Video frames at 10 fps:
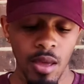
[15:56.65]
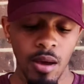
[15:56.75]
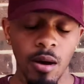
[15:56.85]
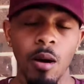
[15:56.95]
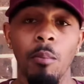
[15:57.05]

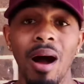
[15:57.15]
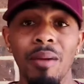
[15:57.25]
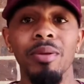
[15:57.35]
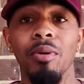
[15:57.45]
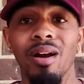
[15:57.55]

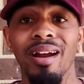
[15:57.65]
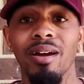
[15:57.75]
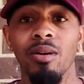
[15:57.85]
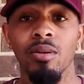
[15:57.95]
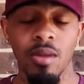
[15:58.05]
Bobby
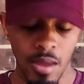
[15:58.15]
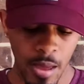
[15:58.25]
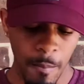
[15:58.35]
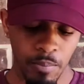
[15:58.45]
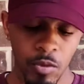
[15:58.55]
Brown,
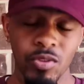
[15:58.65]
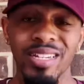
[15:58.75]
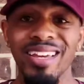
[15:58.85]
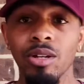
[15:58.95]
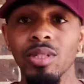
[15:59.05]

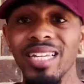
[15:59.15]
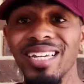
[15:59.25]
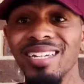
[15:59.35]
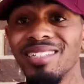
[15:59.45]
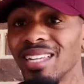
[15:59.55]
Fidel
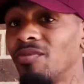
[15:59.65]
Diggs, if he